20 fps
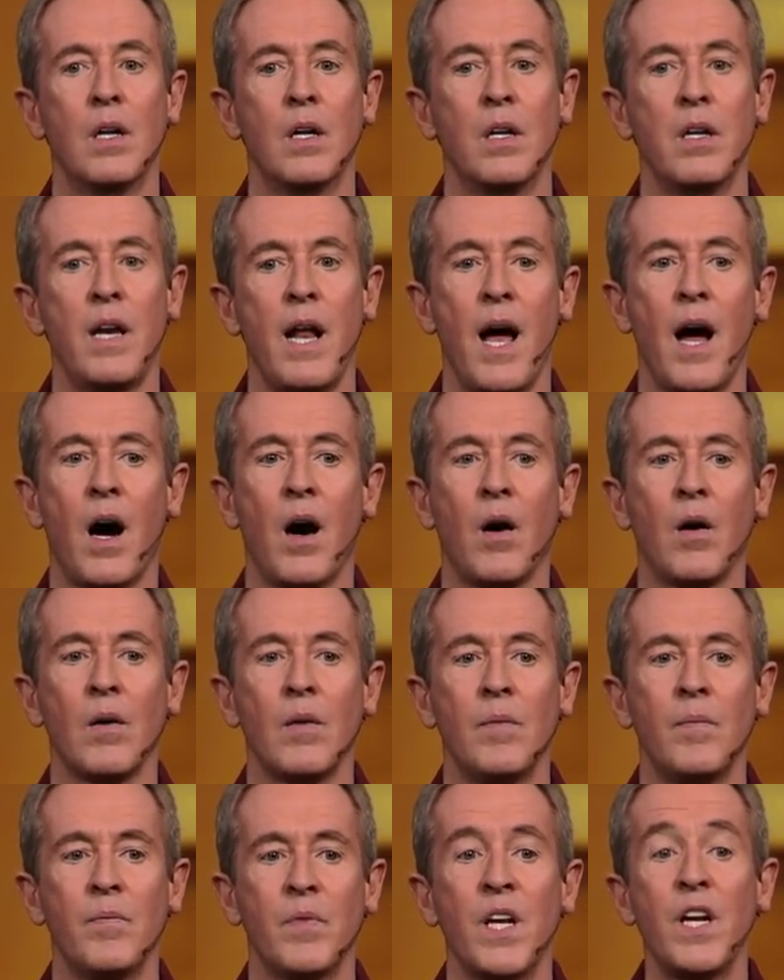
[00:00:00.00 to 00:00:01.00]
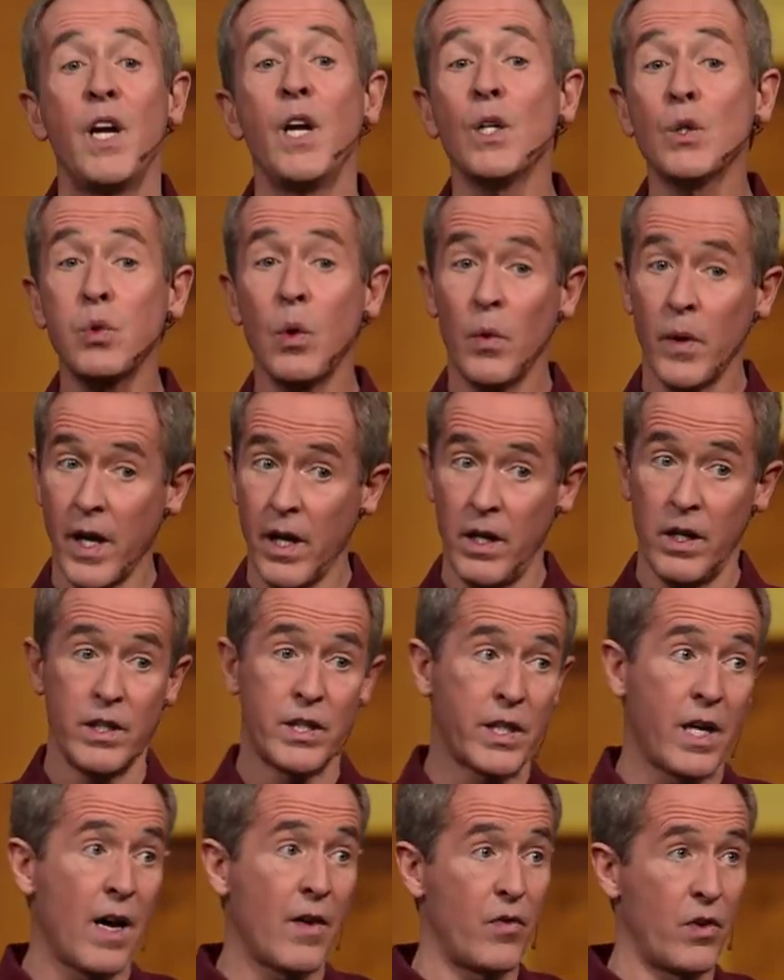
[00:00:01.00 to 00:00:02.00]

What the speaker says: now. And here's what we're going to discover